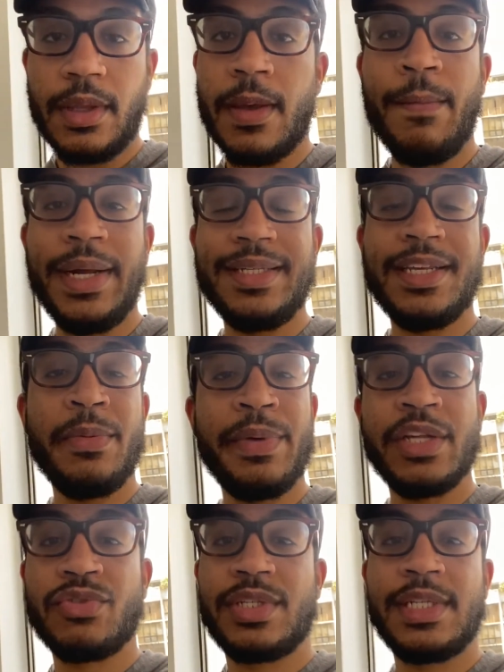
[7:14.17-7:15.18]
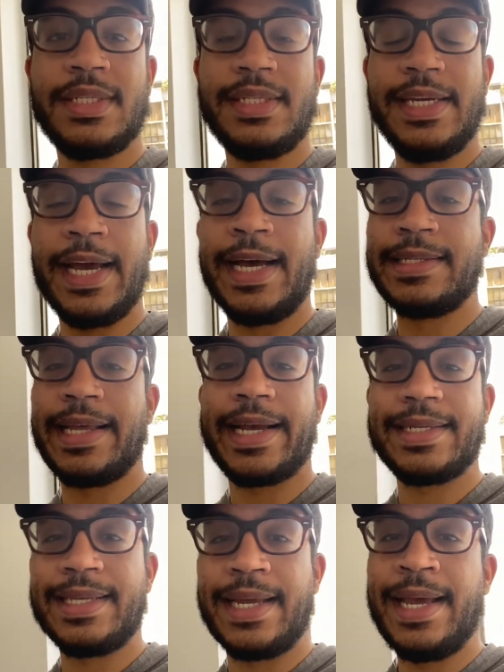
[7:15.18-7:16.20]
But it's going to be interesting to see, guys. Like I
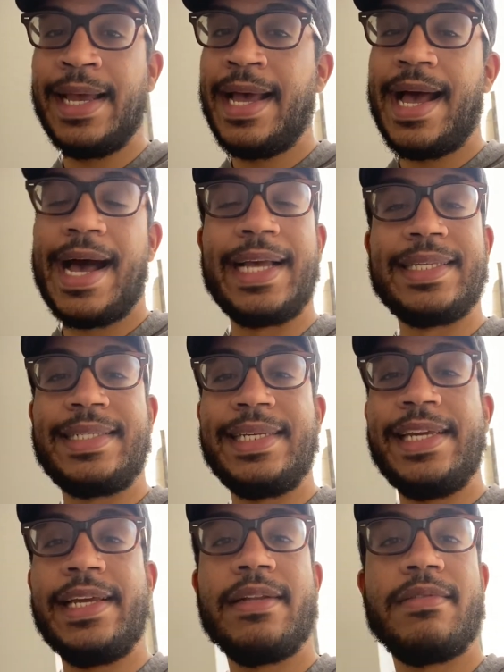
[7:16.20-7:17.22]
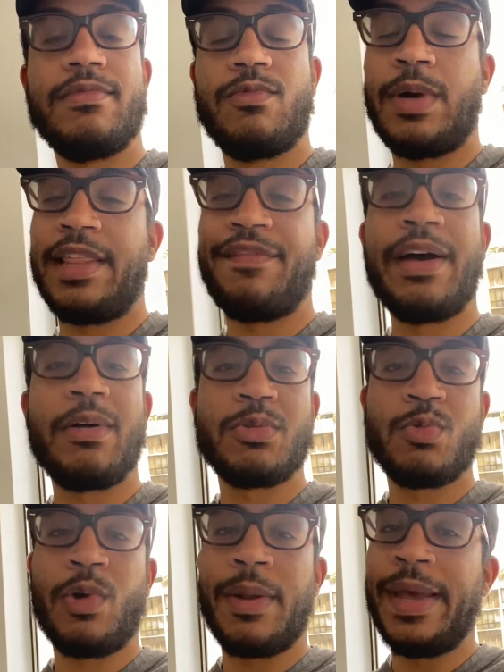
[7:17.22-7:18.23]
said, I see it why the Falcons
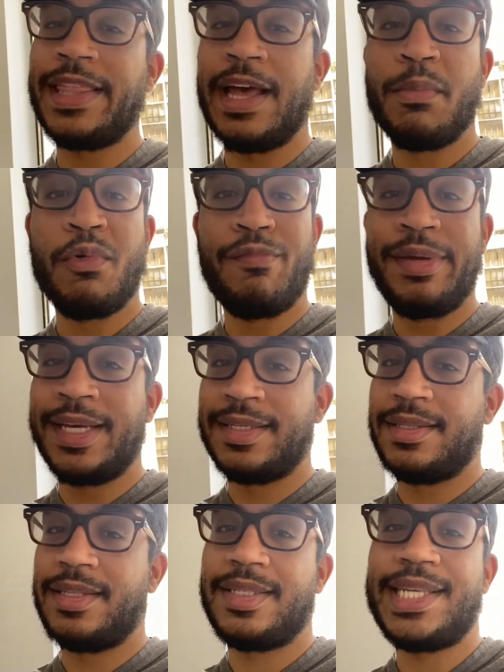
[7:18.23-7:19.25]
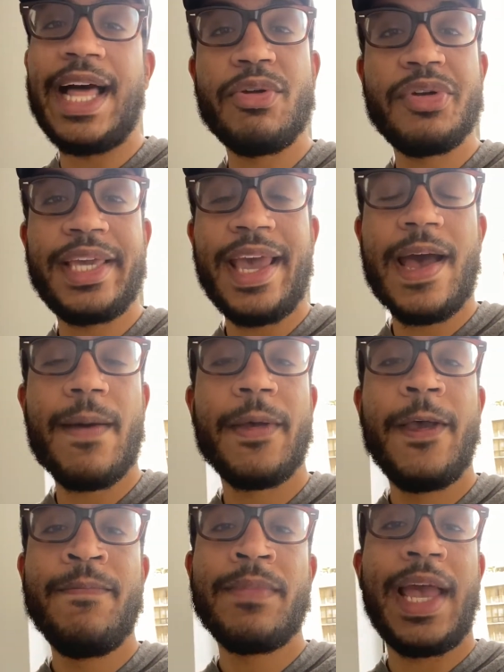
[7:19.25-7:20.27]
will want to make that move because of the salary cap.
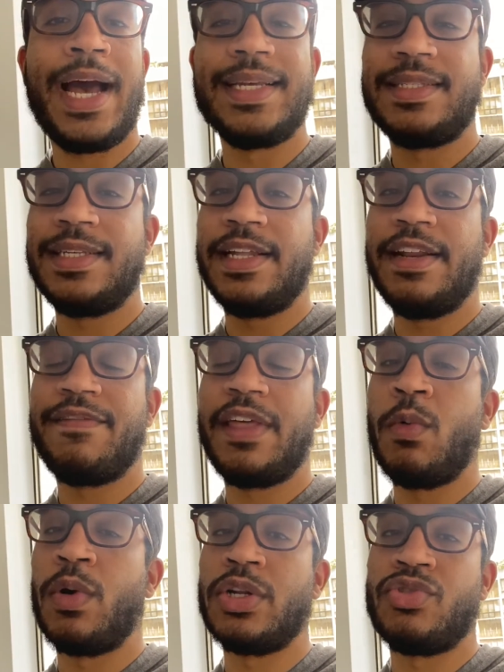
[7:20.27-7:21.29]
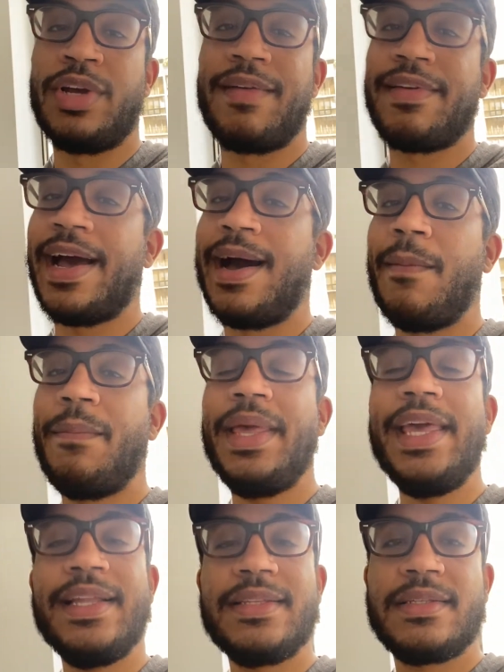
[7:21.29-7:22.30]
I see it if they want to draft Kyle
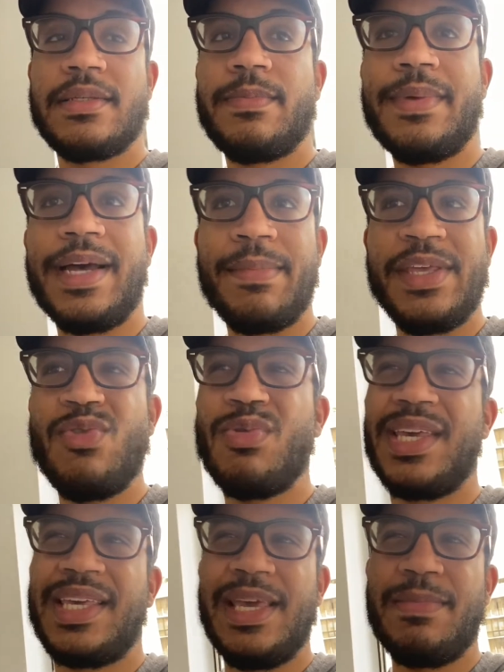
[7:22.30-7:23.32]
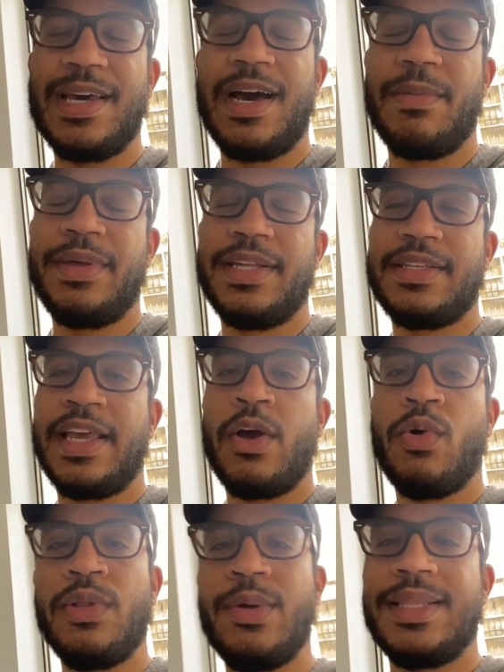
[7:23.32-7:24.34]
Pitts. But, I mean, you could keep Kyle Pitts and
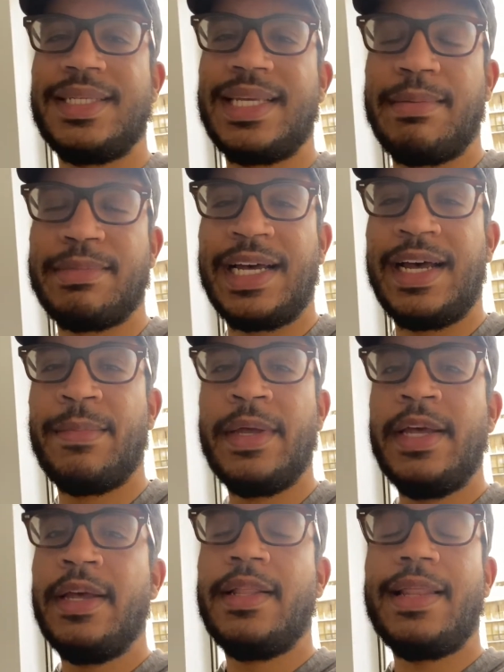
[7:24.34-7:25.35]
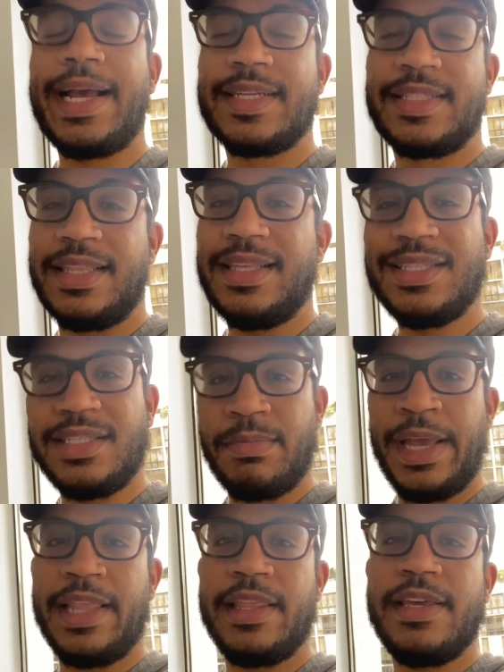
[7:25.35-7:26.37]
Julio at the same time. Like I said, this is
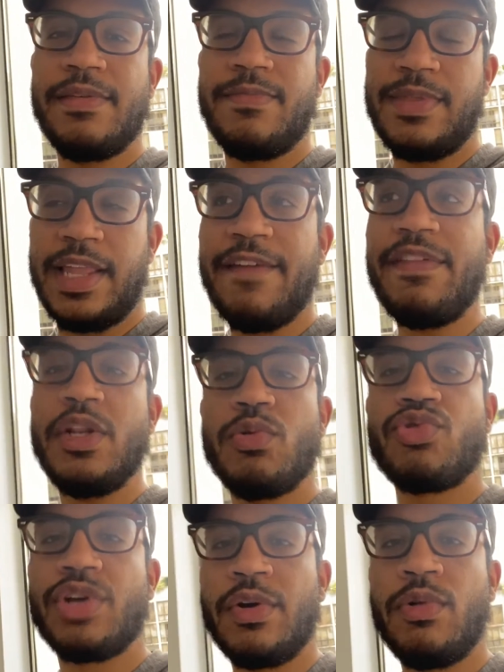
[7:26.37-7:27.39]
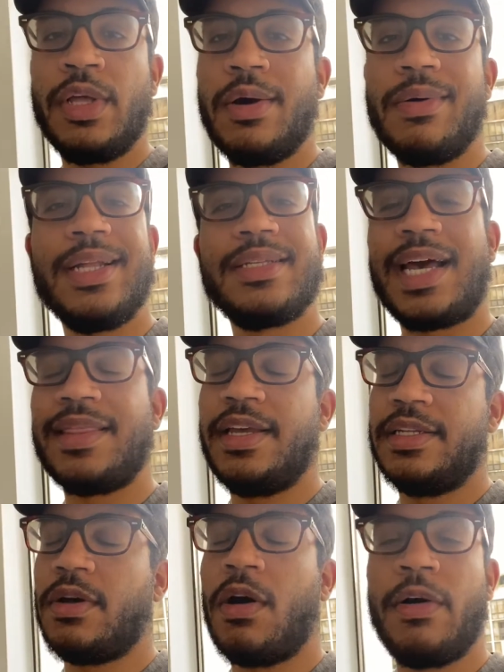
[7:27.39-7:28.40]
mainly, if they do trade Julio, I think
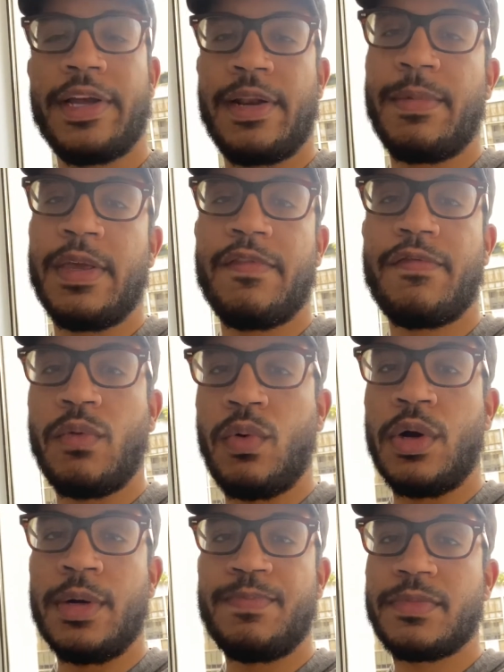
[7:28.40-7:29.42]
it's all going to be for